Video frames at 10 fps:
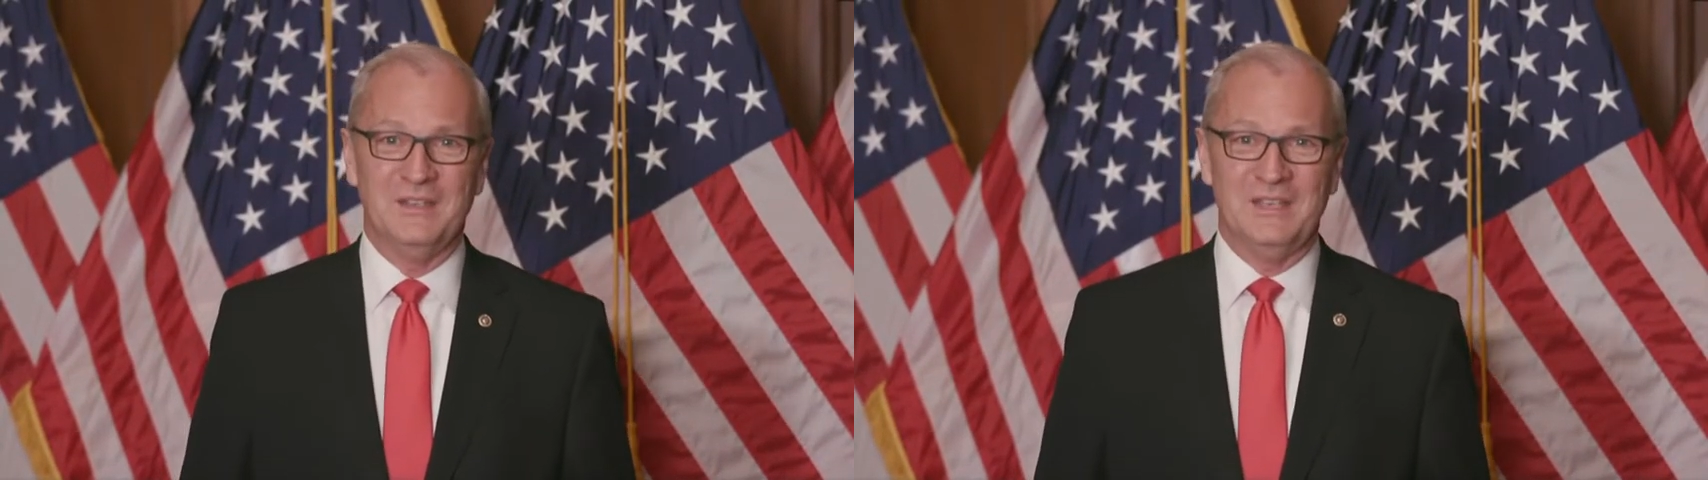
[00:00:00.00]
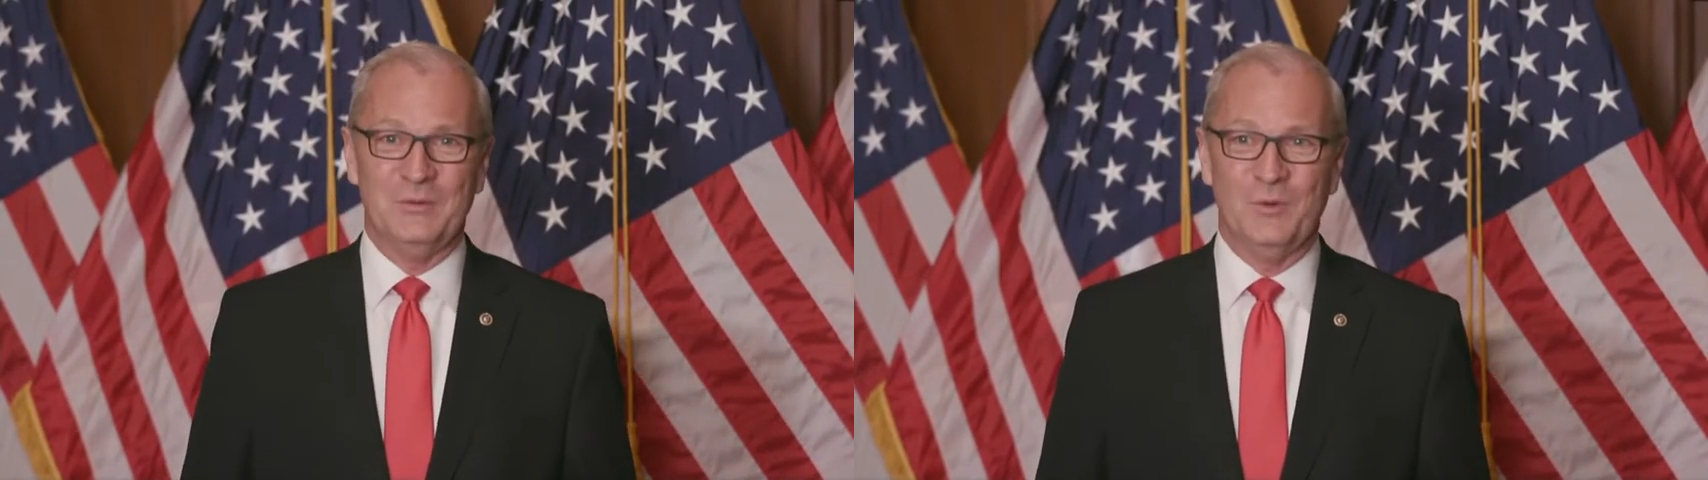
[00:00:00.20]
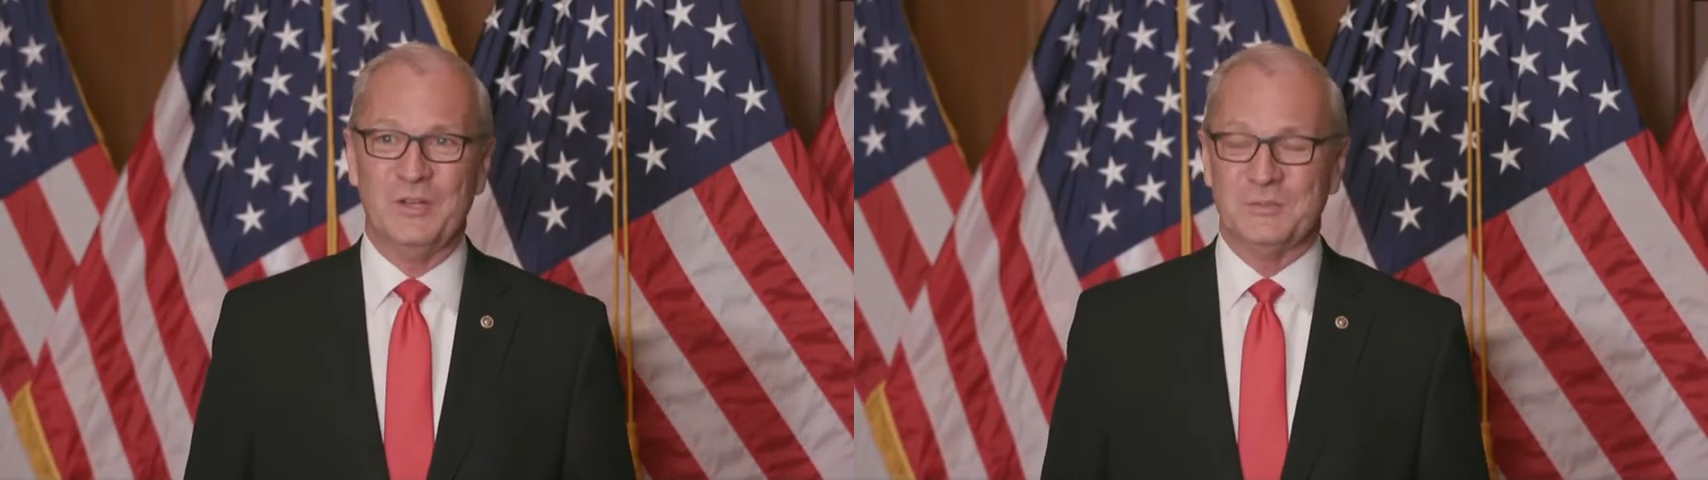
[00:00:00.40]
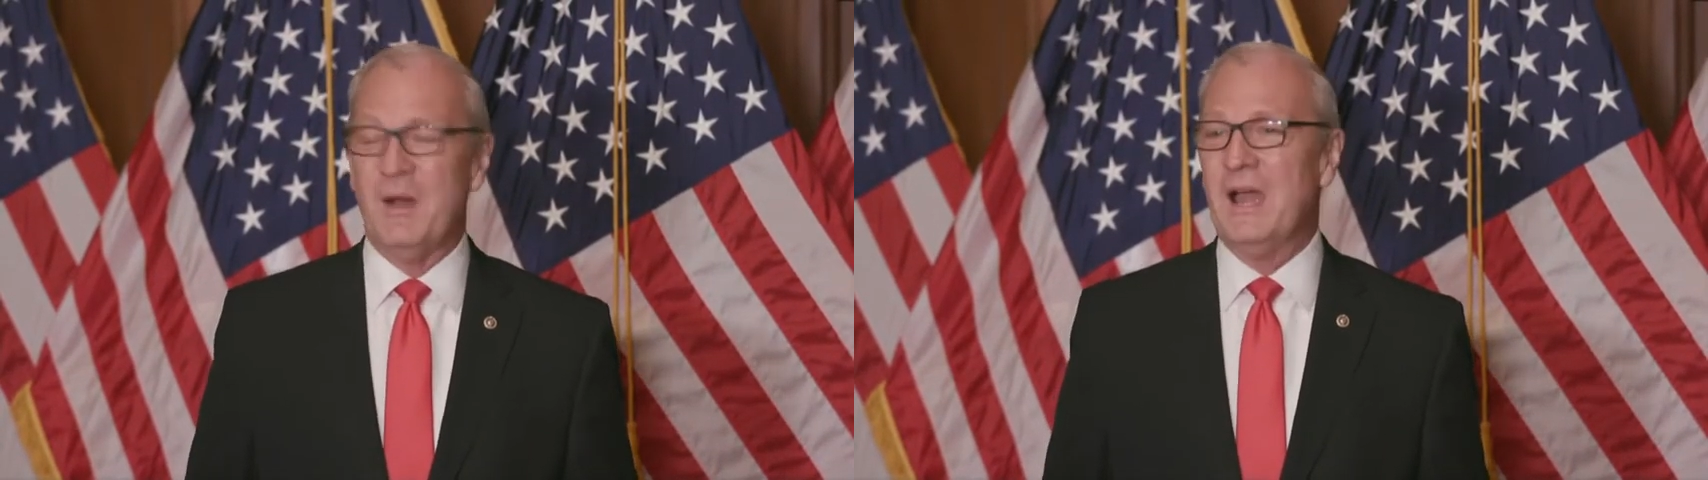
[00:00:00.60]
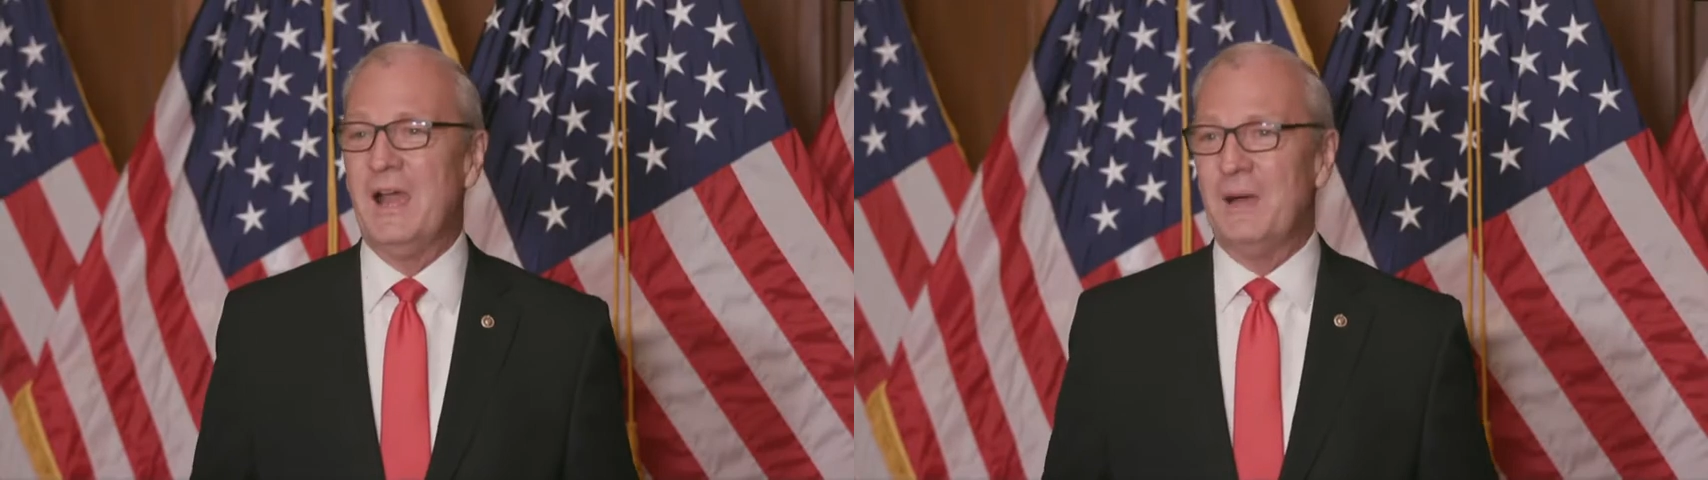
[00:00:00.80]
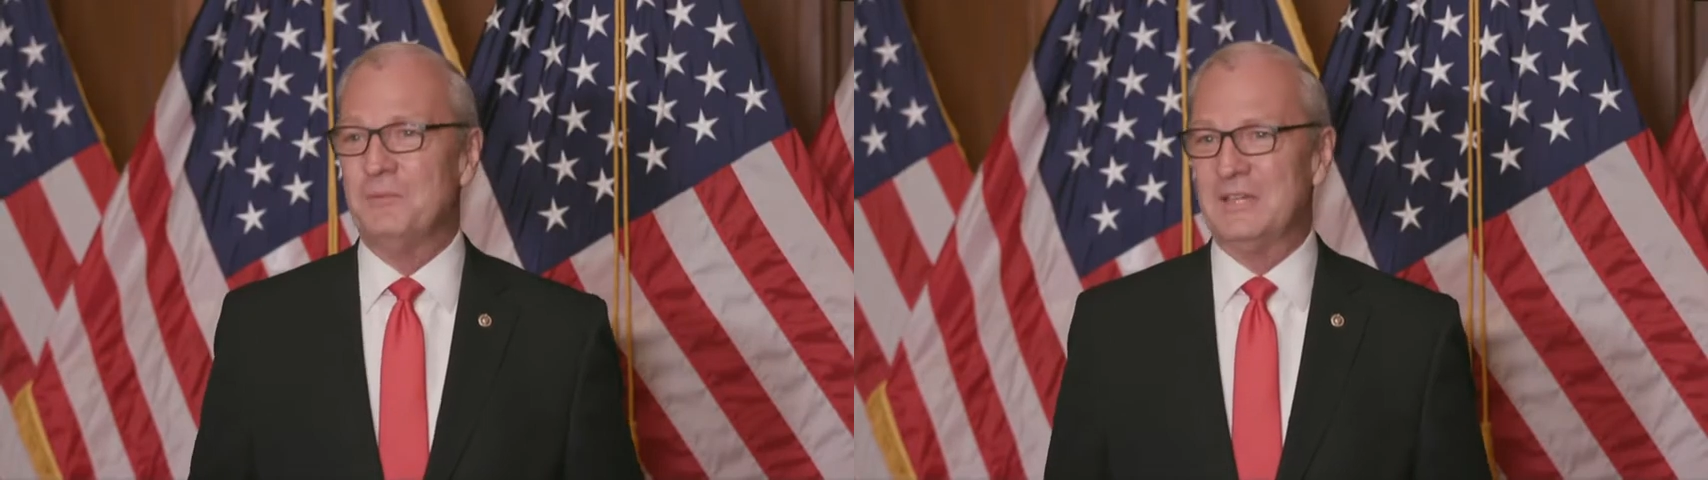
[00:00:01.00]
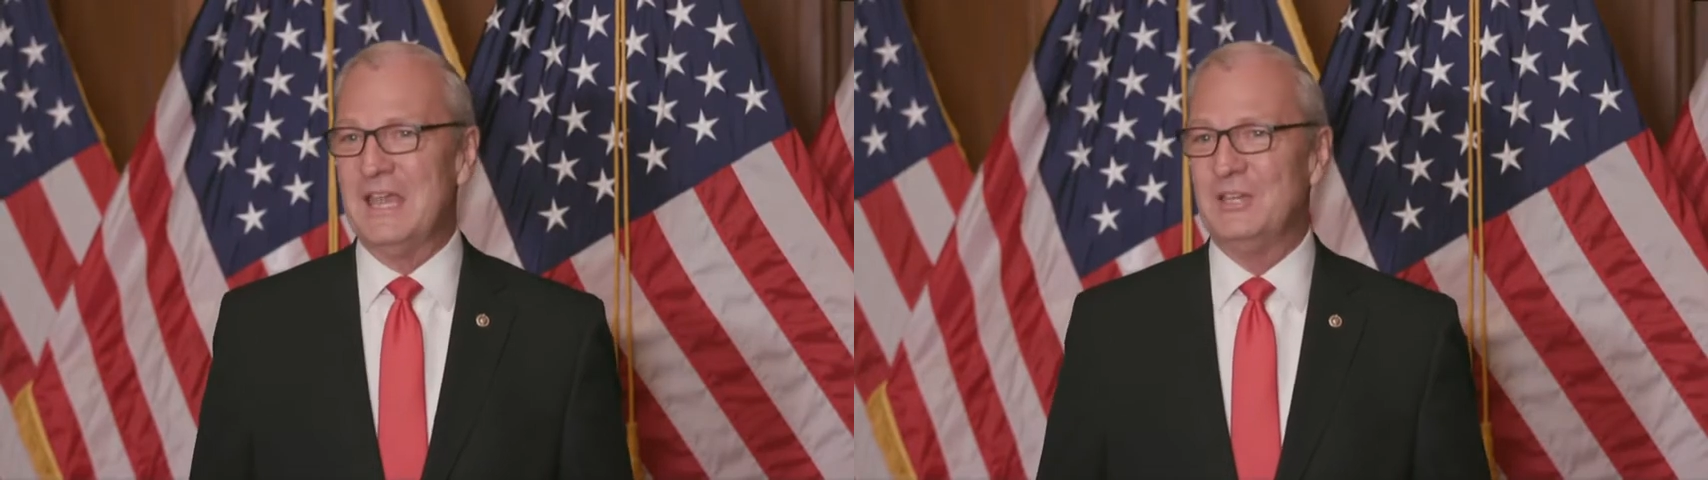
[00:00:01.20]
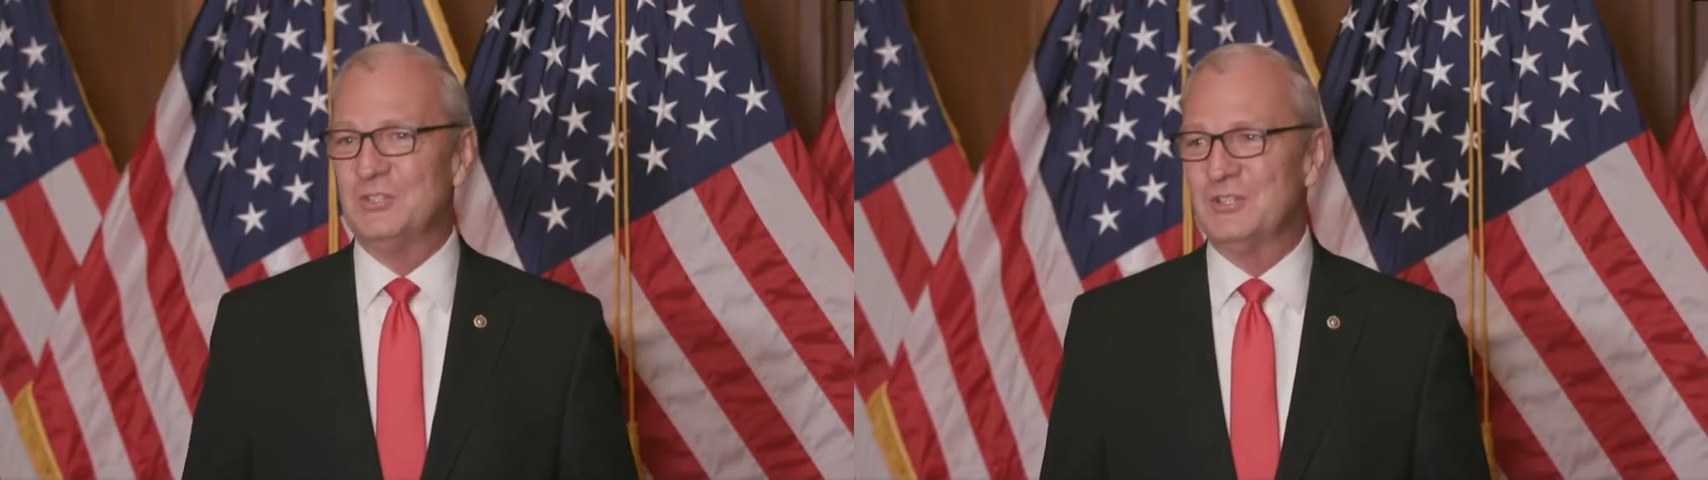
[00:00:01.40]
It was my
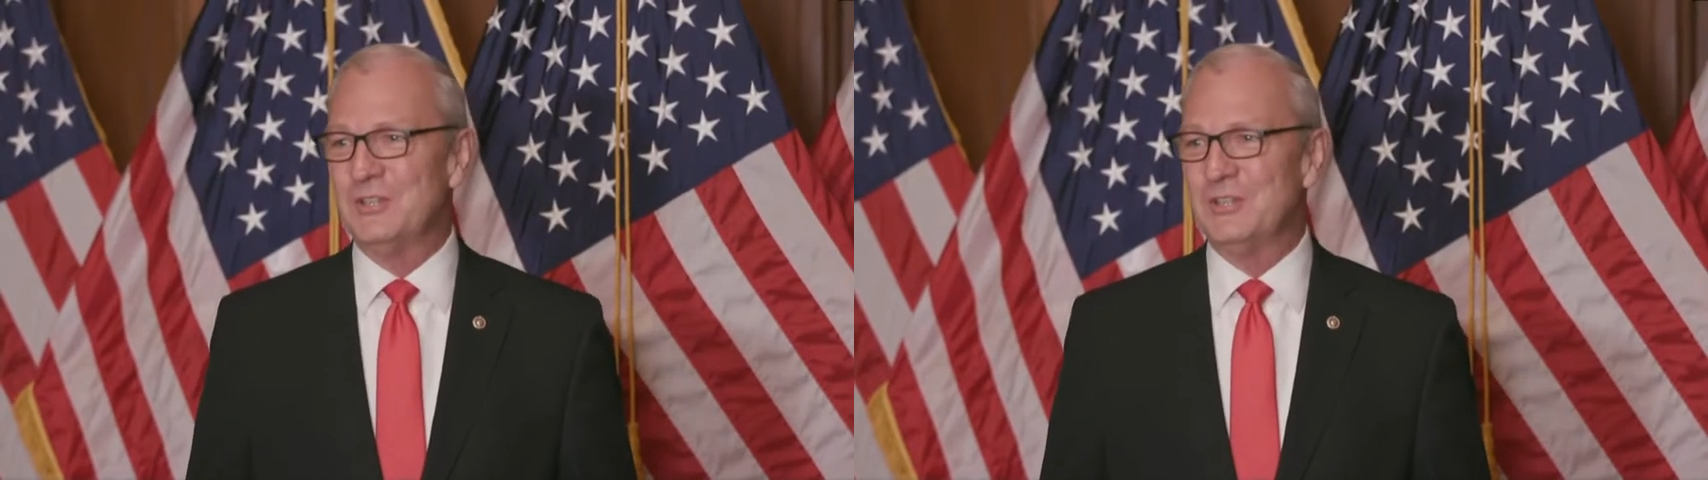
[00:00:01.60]
obligation